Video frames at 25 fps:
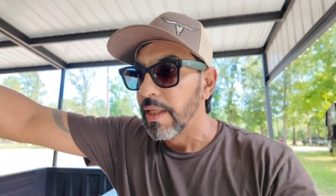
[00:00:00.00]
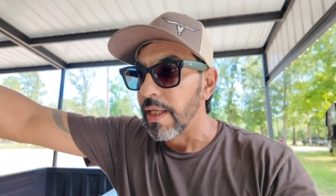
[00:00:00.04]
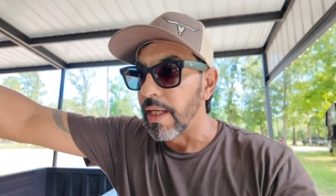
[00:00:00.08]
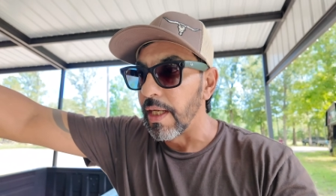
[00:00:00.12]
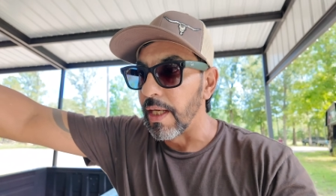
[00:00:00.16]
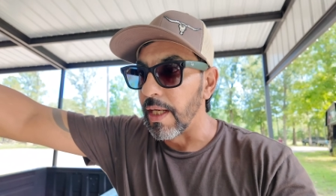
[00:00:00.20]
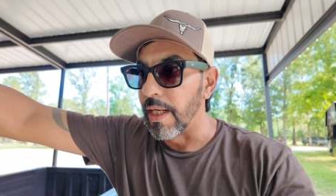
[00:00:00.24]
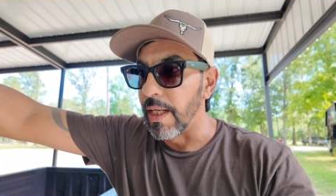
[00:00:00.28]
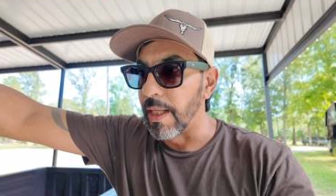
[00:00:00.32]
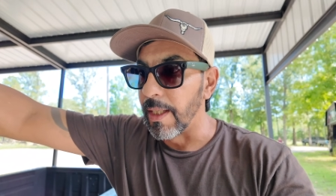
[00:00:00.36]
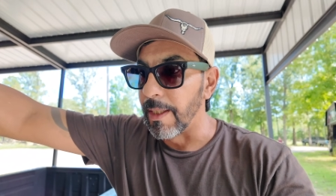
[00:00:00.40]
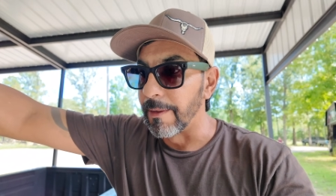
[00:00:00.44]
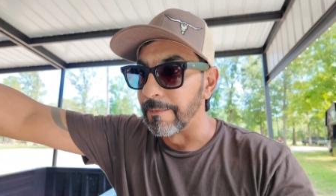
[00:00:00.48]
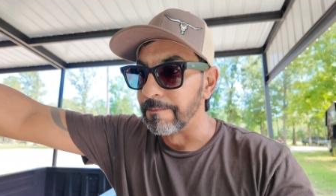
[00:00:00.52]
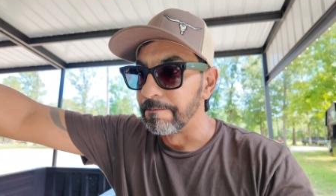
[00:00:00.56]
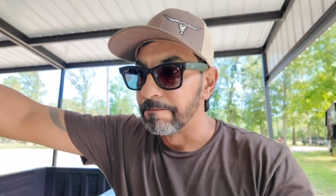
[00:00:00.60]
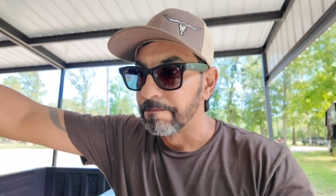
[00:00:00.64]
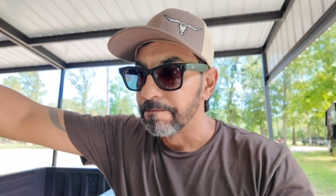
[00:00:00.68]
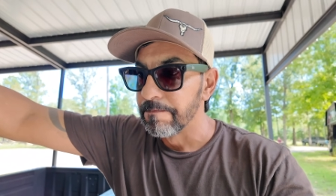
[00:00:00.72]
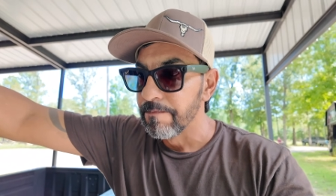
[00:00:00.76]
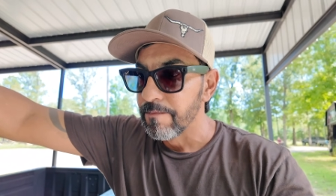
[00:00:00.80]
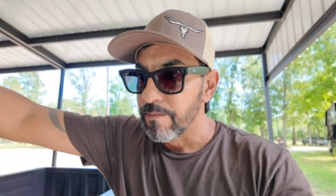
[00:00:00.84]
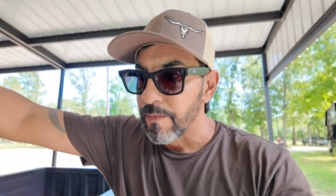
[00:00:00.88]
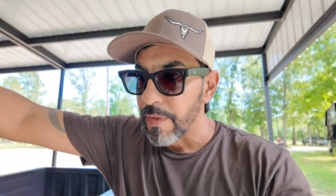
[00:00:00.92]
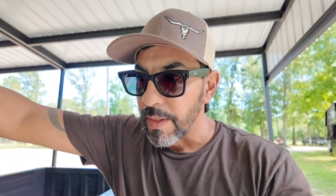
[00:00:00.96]

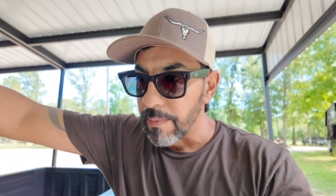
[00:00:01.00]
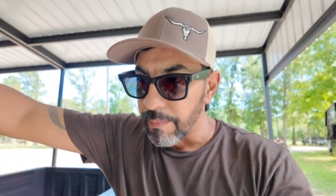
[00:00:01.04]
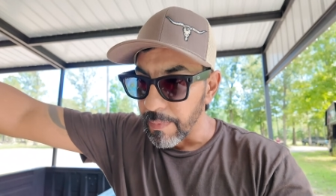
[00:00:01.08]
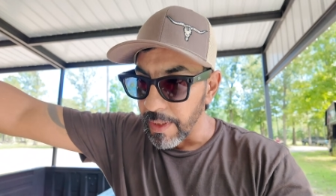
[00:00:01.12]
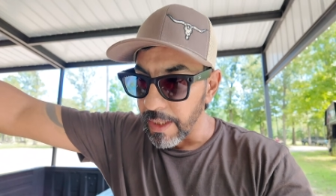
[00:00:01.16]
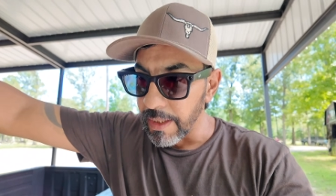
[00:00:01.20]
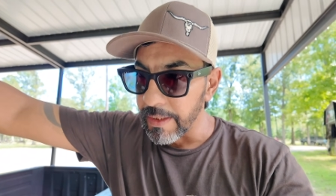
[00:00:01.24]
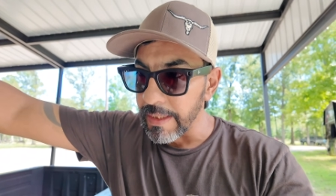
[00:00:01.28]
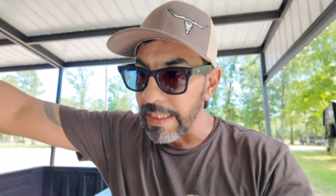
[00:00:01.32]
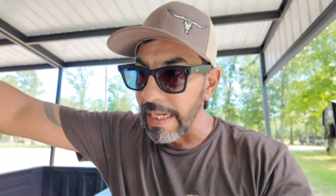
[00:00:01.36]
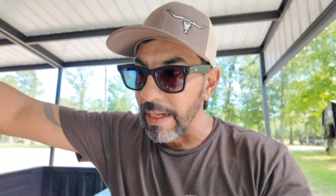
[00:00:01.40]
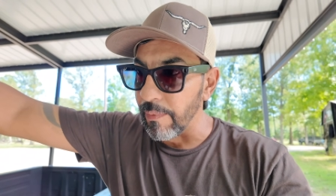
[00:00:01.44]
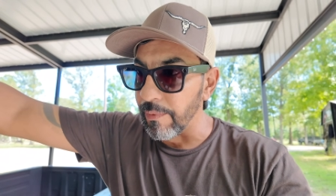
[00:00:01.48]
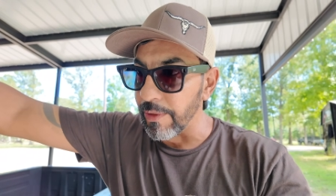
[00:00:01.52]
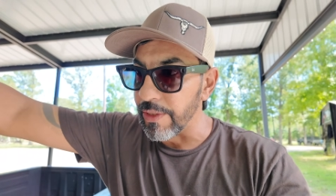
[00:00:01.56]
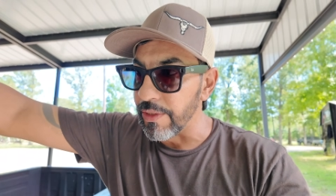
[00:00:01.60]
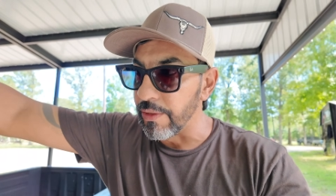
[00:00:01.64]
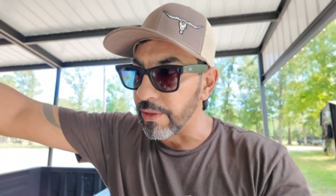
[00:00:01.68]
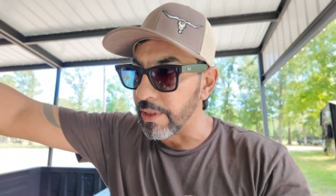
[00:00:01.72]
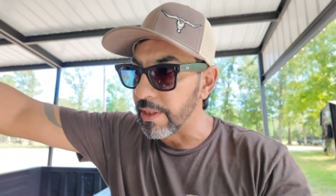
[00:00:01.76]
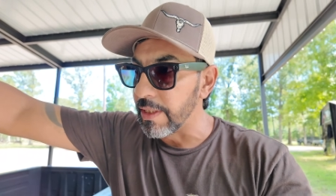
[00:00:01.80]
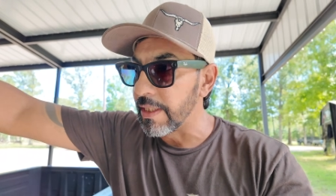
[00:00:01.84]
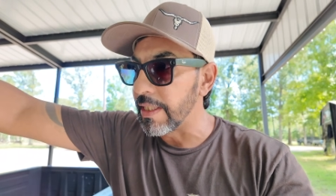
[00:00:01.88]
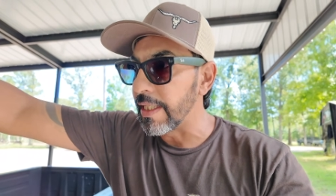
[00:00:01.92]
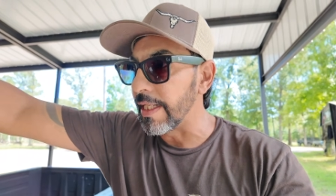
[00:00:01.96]
But that way
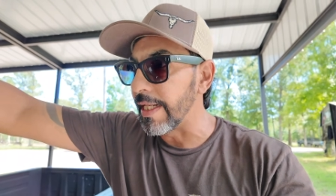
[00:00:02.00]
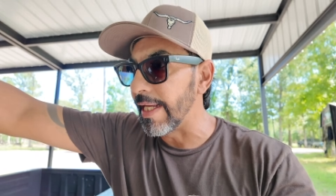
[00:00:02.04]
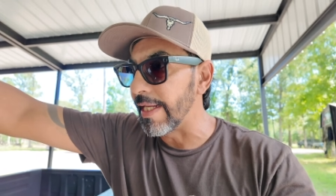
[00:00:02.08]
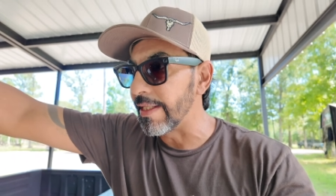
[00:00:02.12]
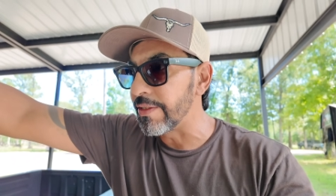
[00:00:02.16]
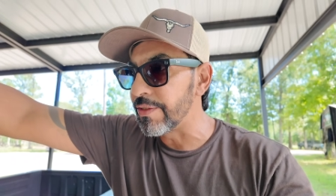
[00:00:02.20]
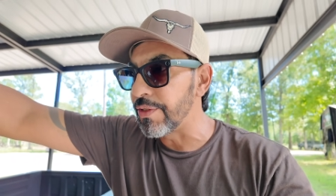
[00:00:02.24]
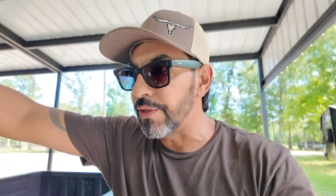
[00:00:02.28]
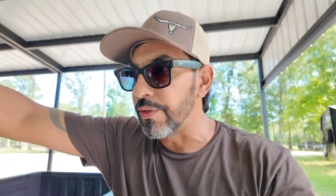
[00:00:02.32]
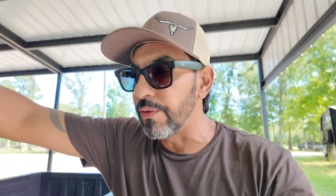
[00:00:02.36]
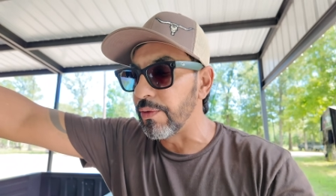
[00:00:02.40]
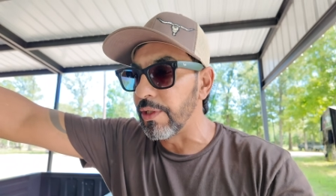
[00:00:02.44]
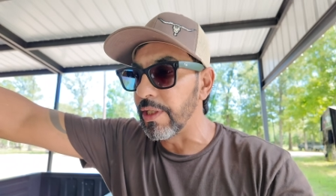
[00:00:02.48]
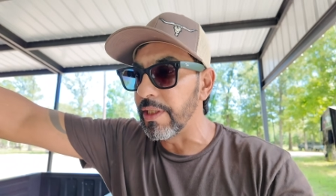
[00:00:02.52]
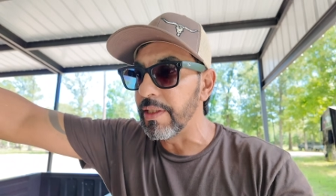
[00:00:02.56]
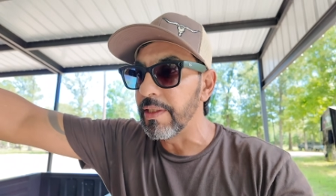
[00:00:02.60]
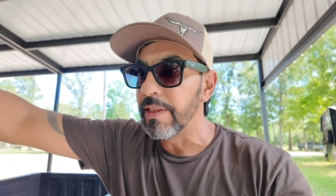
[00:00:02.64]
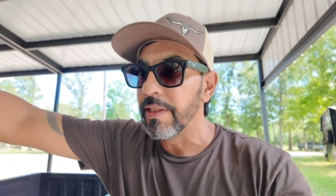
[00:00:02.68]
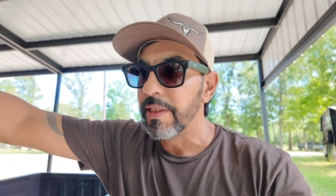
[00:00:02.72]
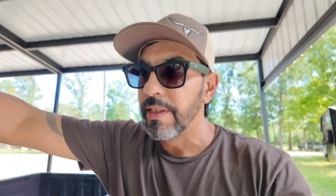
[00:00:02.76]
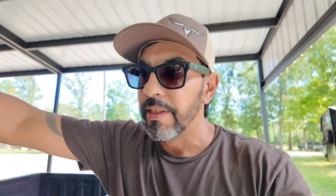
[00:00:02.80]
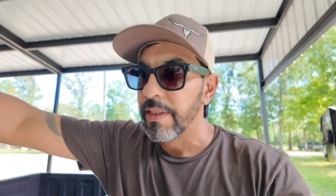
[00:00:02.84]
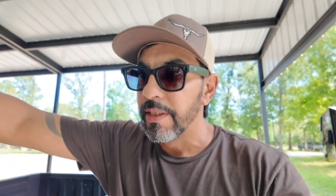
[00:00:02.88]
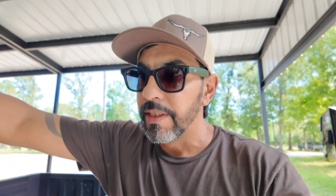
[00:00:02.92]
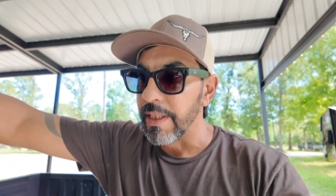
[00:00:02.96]
you can connect to it
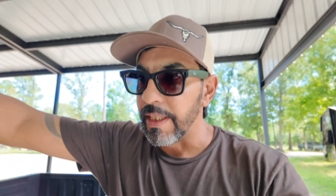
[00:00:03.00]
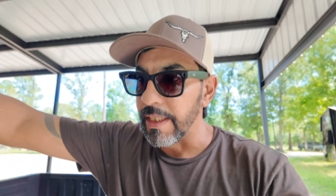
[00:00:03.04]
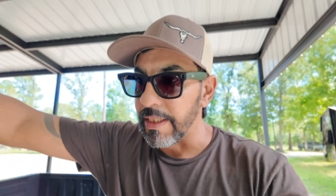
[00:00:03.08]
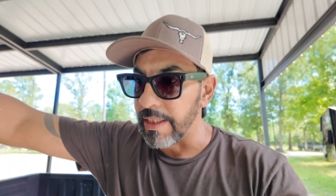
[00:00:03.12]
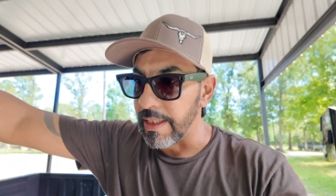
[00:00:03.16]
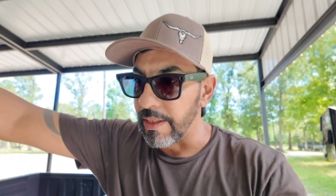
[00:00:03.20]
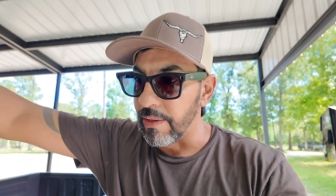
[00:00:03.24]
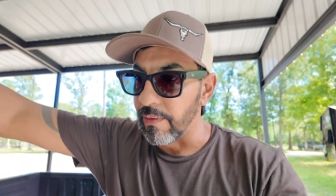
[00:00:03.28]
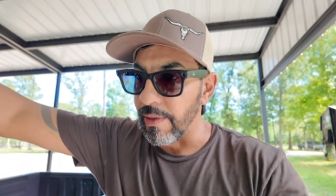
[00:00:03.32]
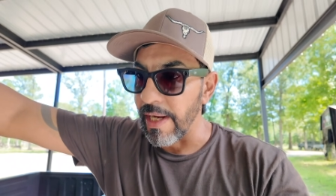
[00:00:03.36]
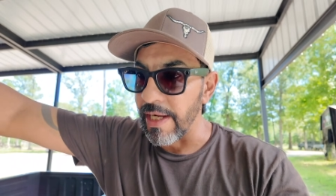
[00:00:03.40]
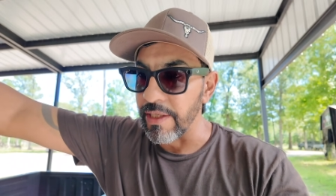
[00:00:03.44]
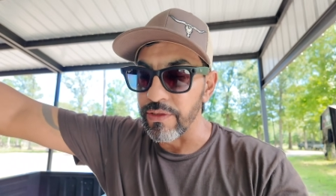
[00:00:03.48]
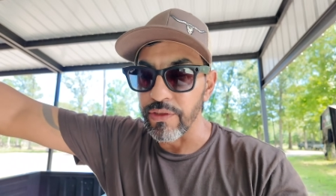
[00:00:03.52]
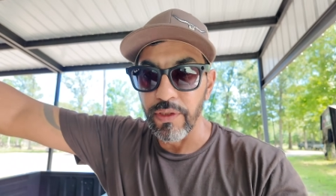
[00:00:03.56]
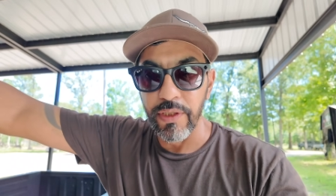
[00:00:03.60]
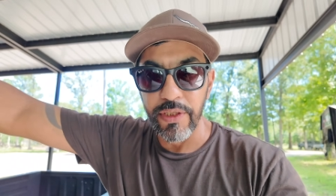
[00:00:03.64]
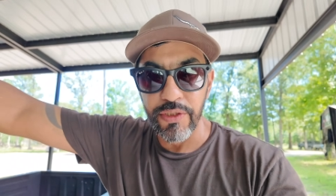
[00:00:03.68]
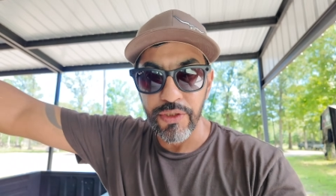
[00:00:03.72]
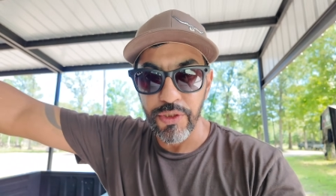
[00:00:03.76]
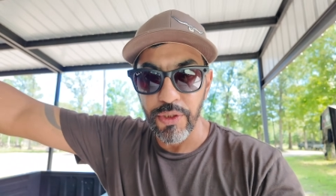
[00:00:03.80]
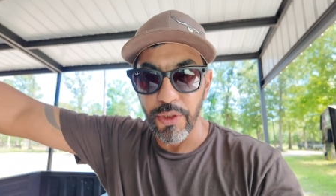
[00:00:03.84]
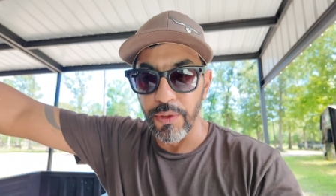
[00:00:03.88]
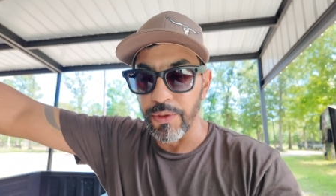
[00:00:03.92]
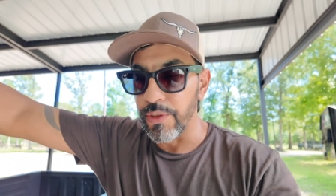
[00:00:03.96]
and it'll actually
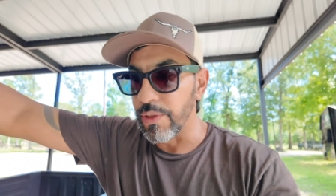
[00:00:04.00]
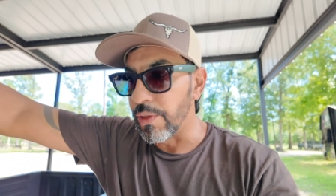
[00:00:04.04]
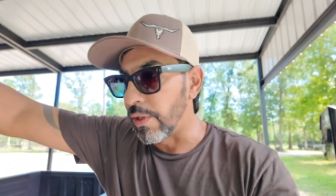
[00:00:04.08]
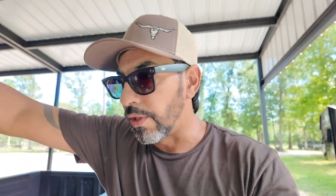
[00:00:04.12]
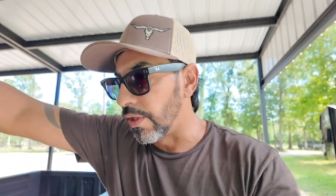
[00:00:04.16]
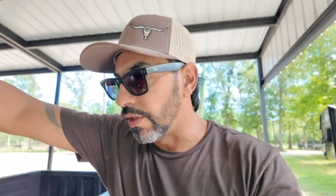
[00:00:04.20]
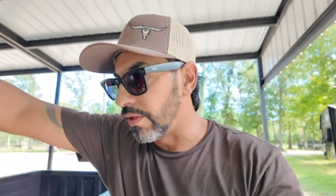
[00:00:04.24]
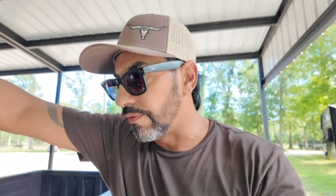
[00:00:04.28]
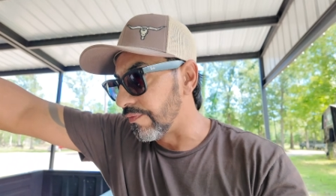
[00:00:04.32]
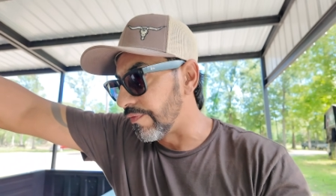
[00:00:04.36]
show you all the